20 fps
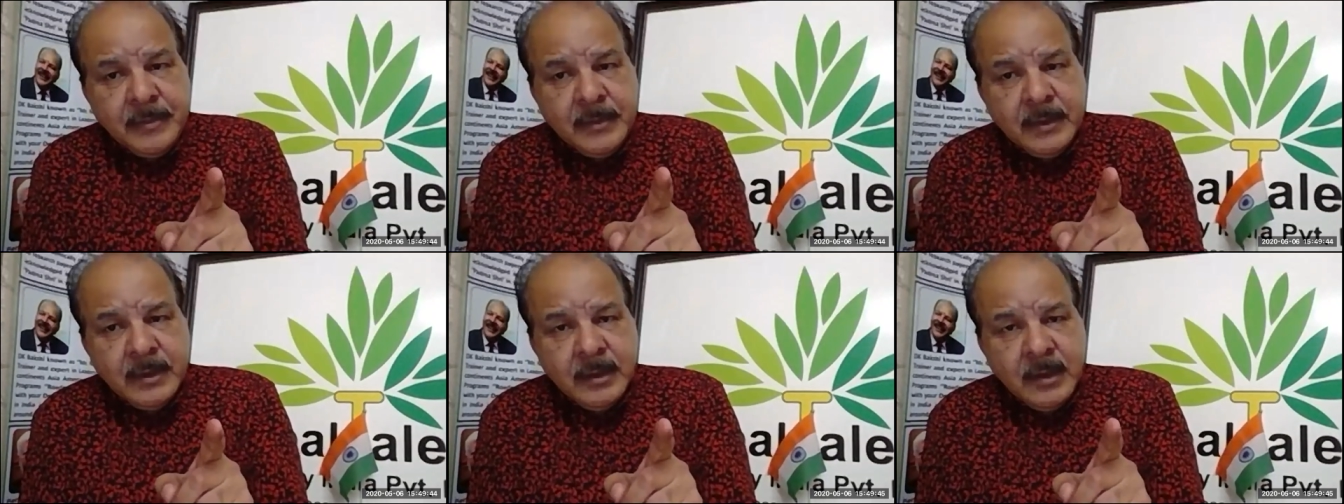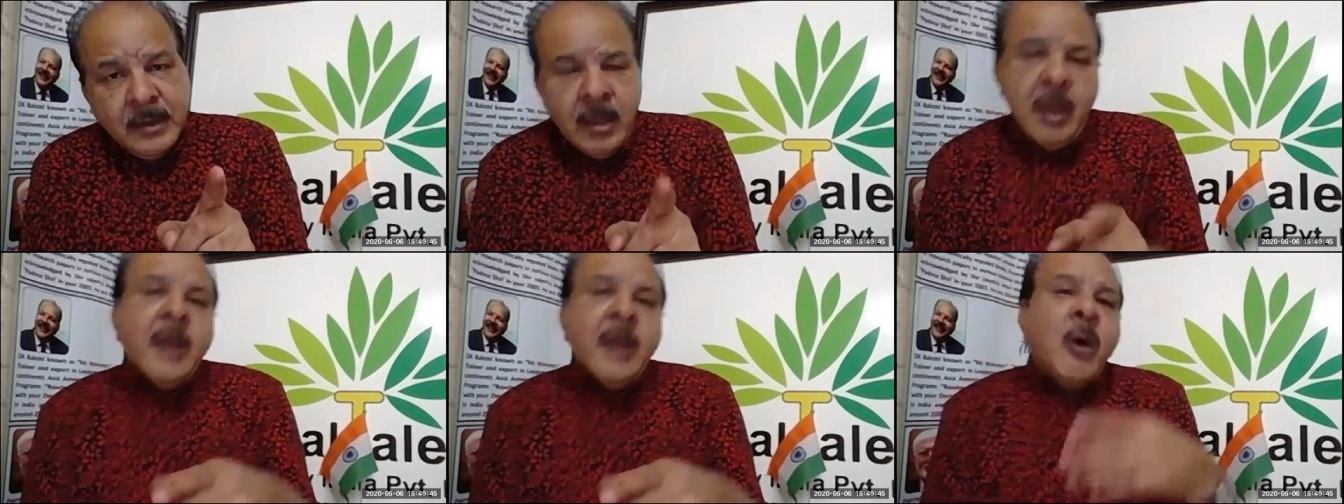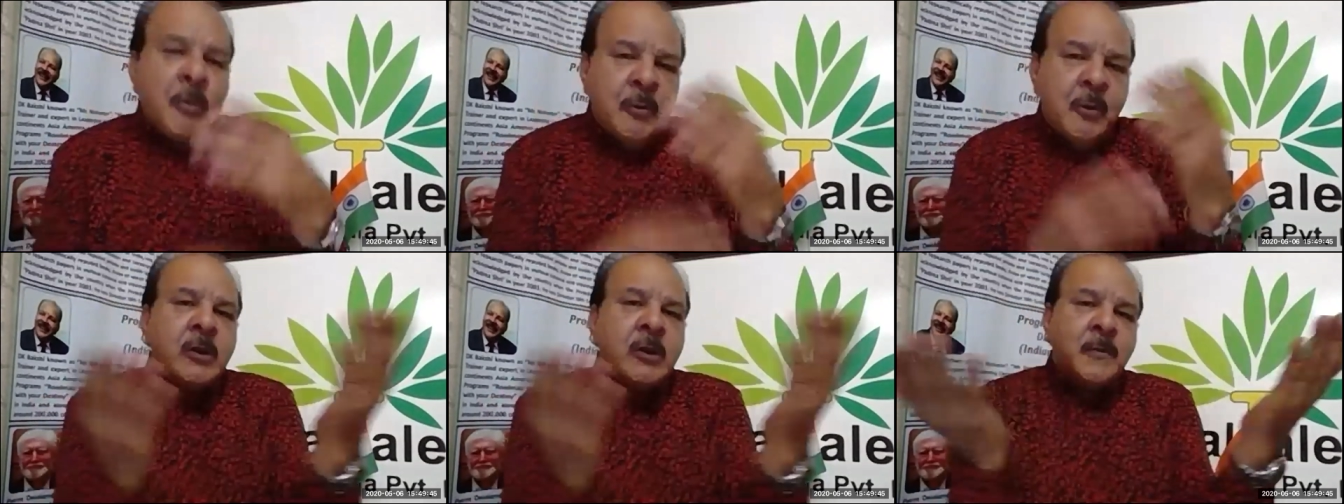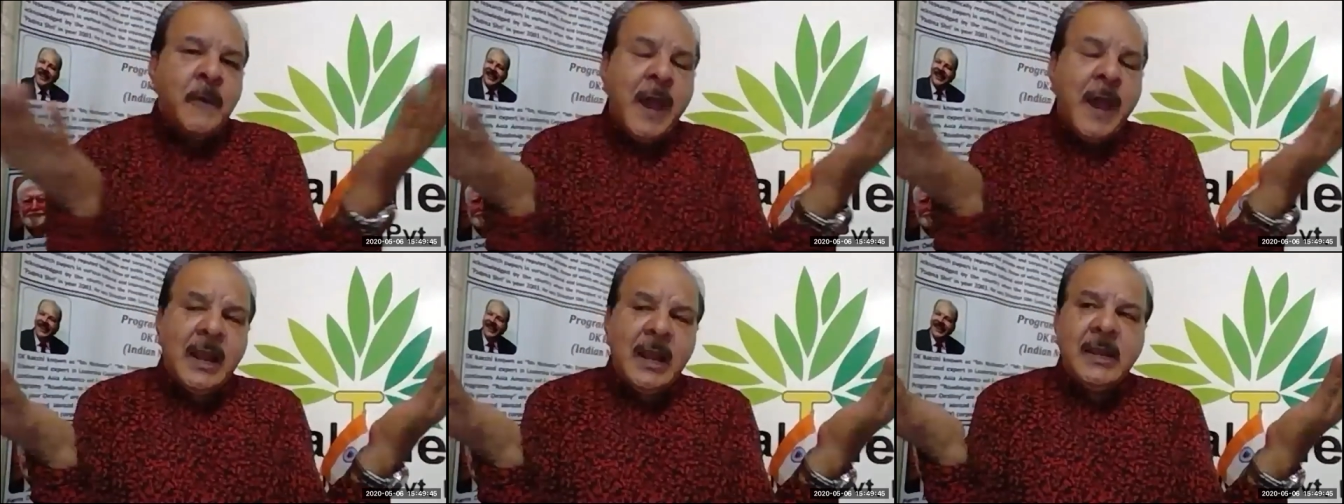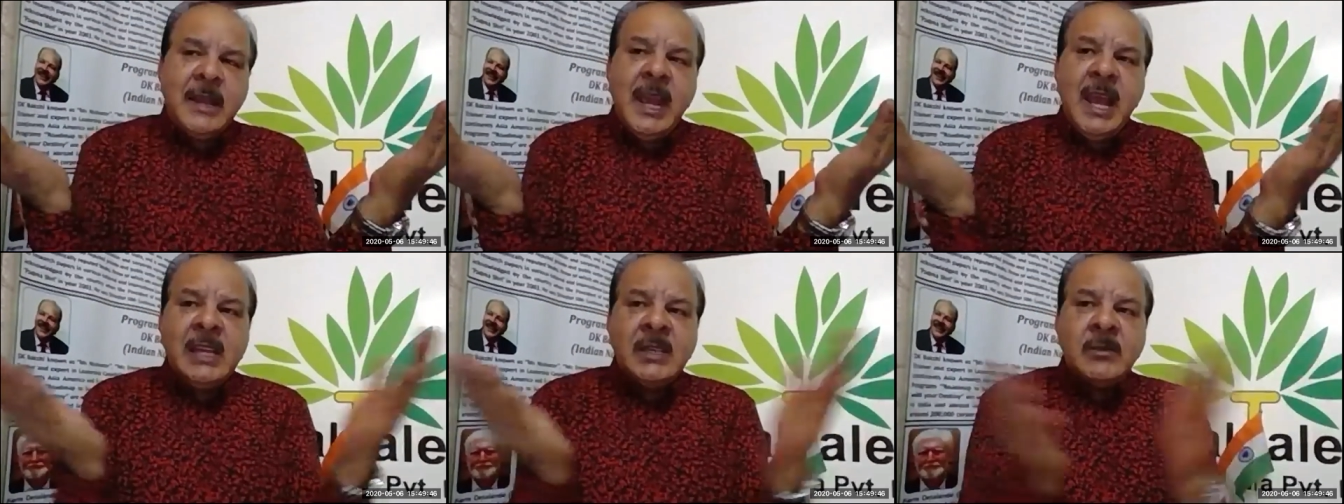and of course faculty
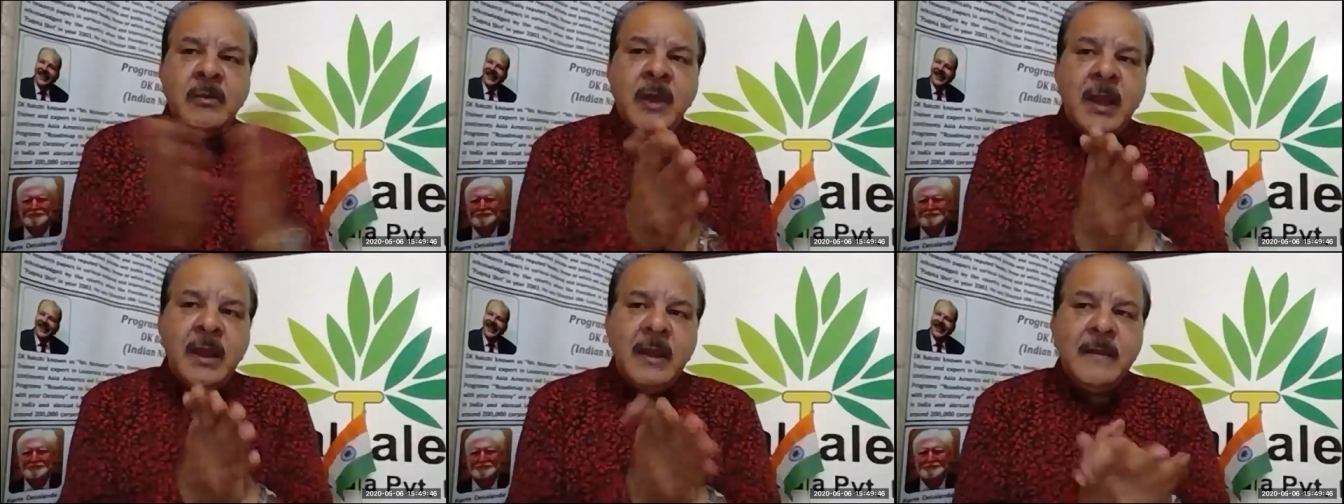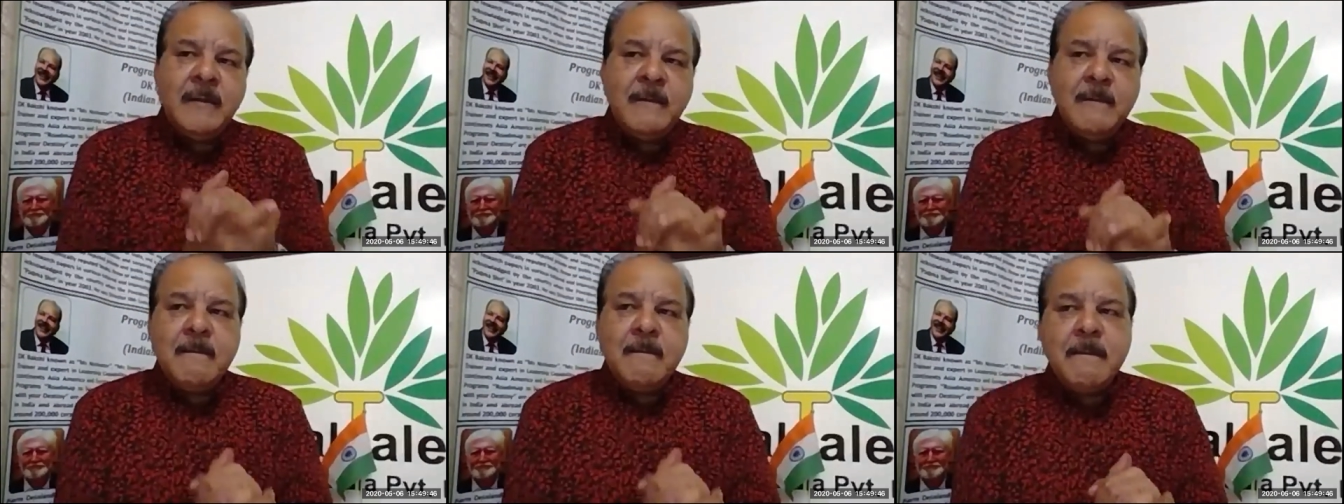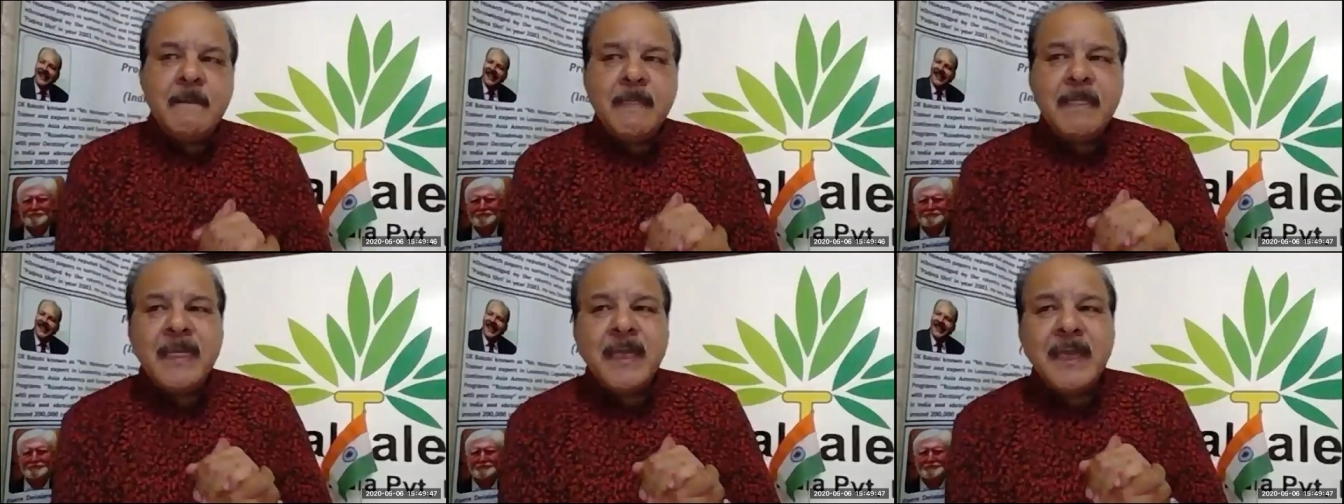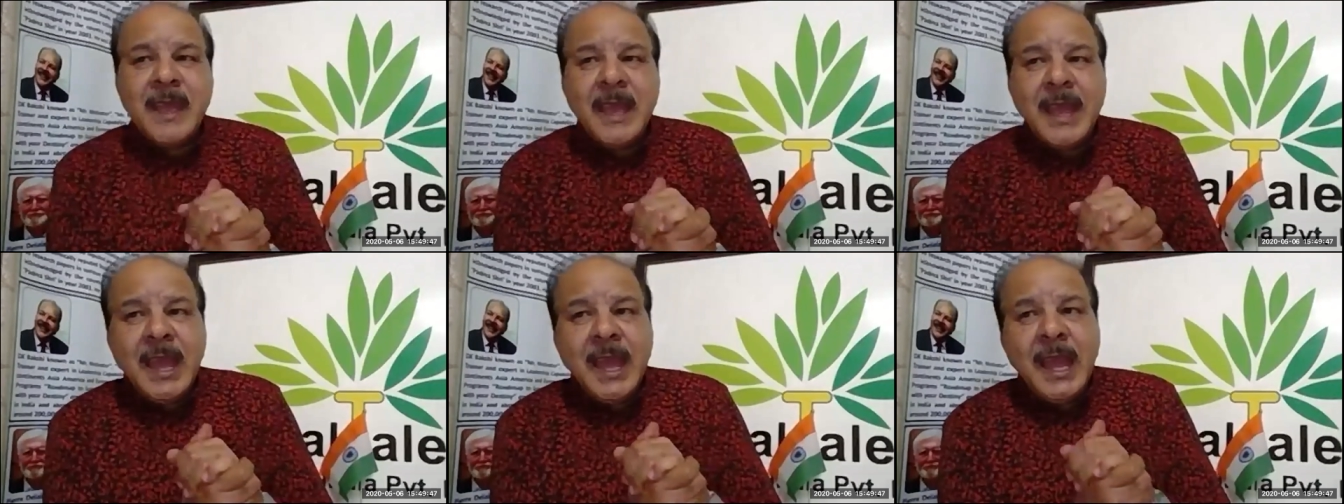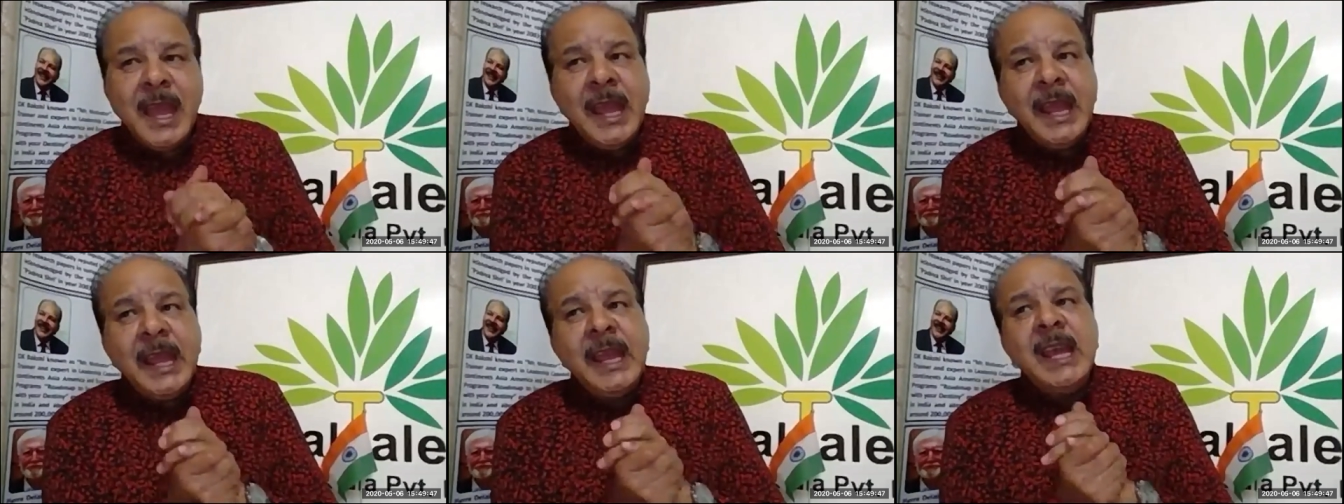as well,
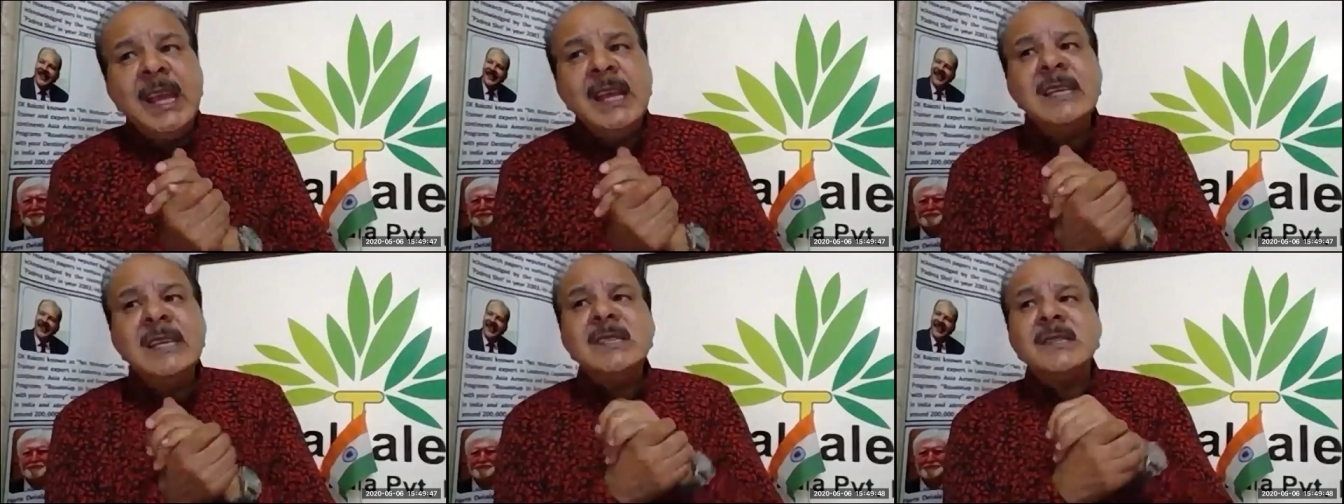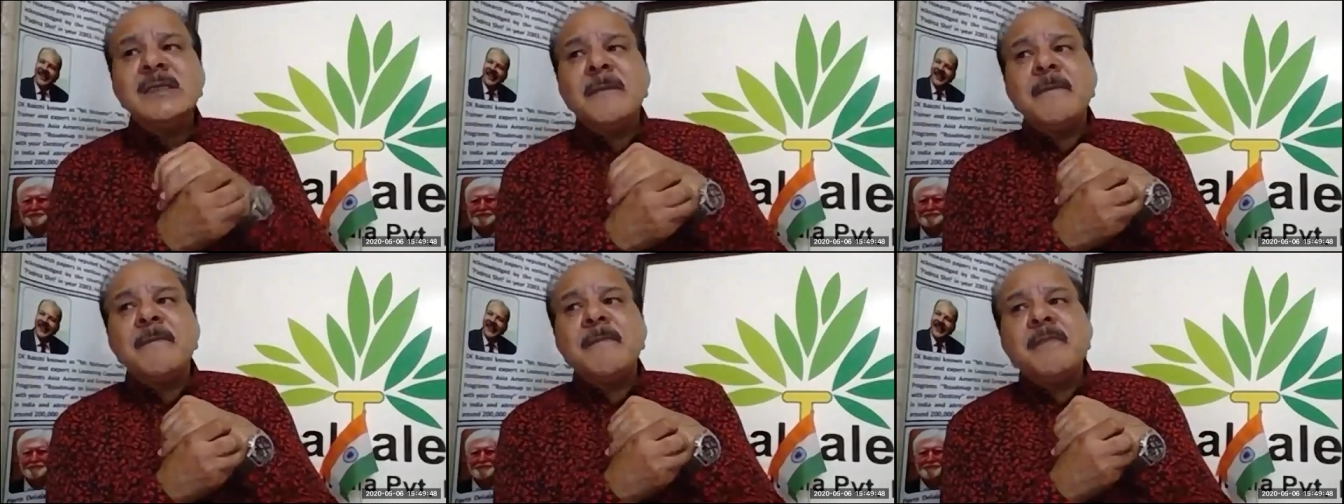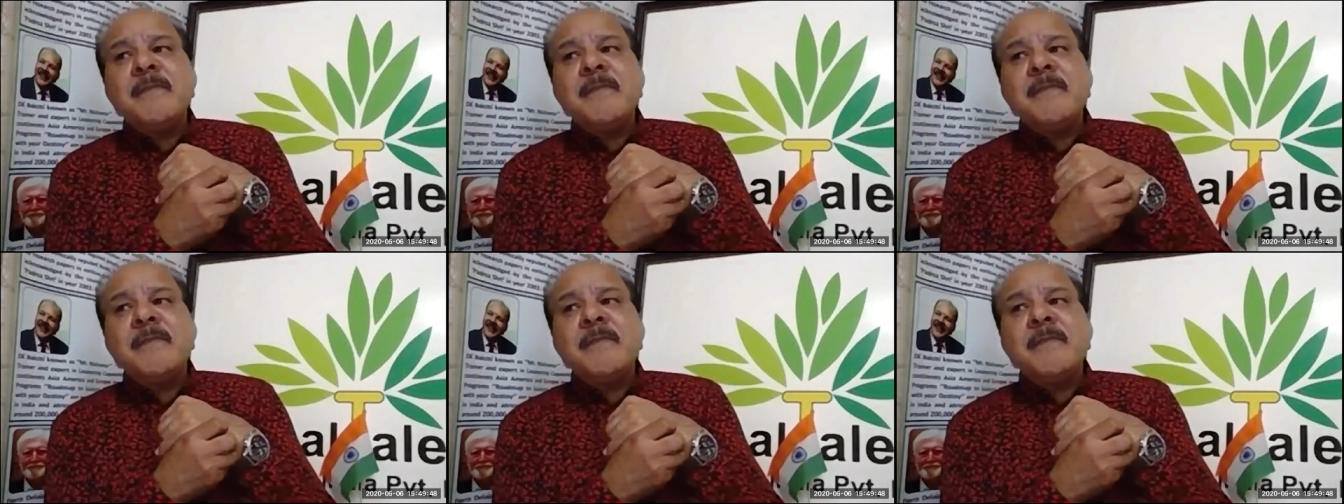is